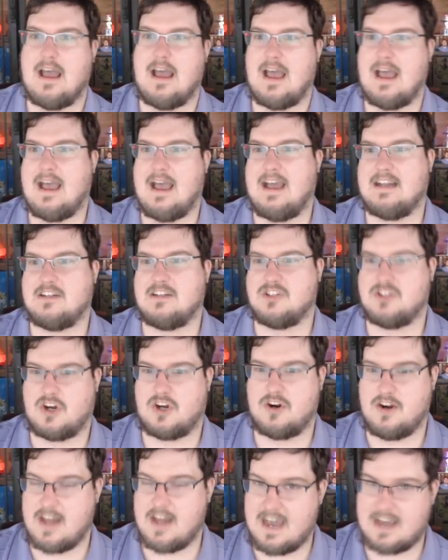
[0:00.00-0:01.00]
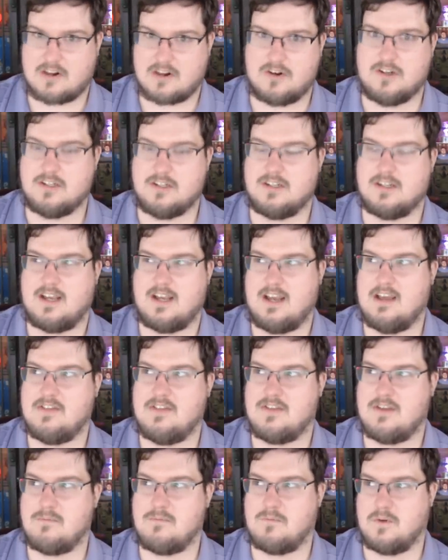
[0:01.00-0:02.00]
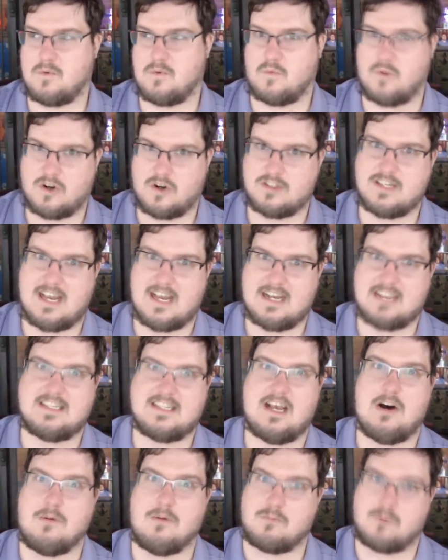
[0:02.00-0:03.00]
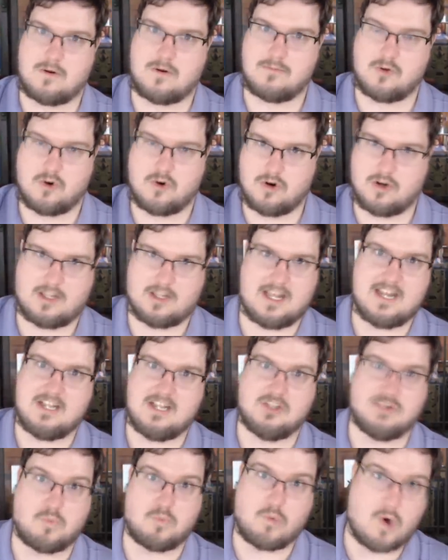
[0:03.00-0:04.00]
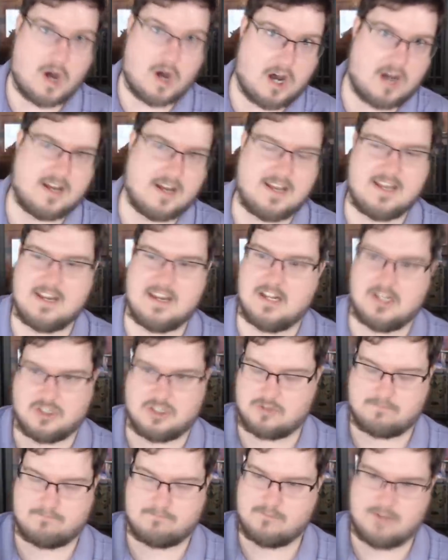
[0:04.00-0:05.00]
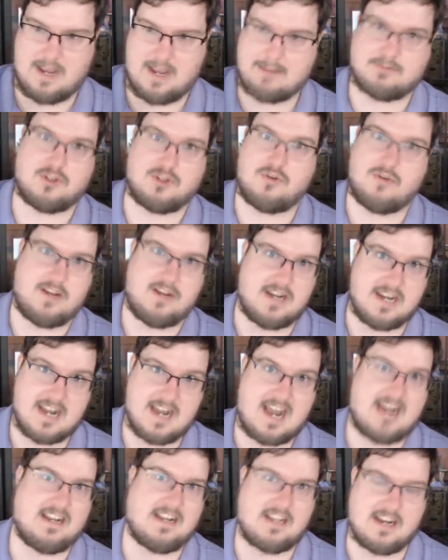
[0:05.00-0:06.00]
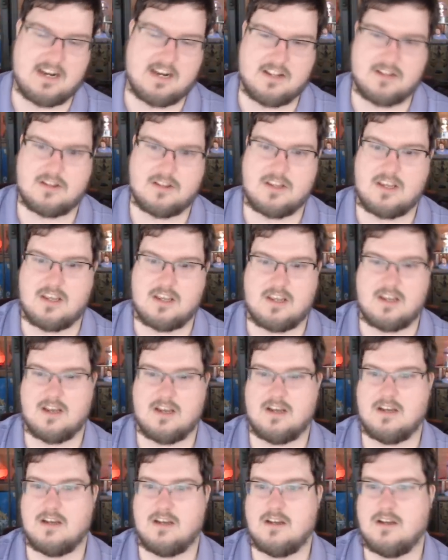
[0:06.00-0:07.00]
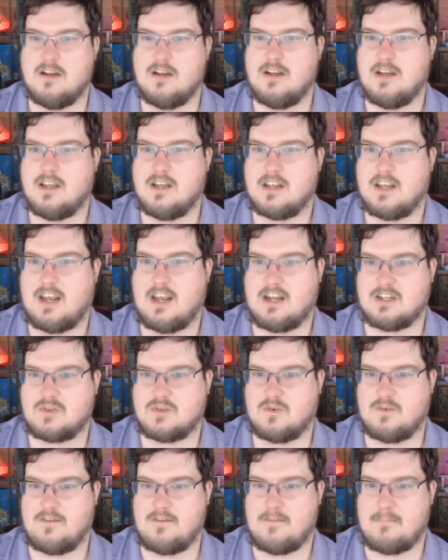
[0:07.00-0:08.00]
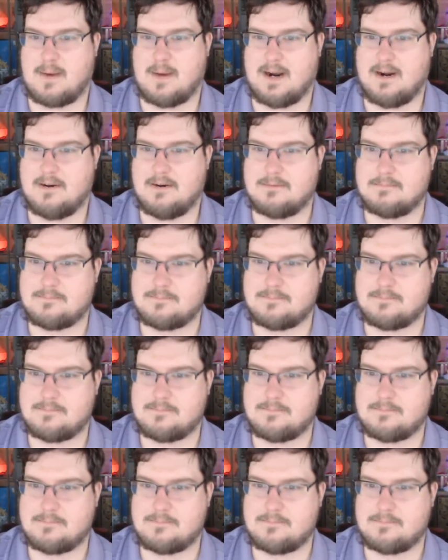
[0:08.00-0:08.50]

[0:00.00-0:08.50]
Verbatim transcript: at Zharr-Naggrund, and then with Waagh's help, Grimgor let his Waaagh in and just absolutely annihilated the Chaos Dwarf Empire.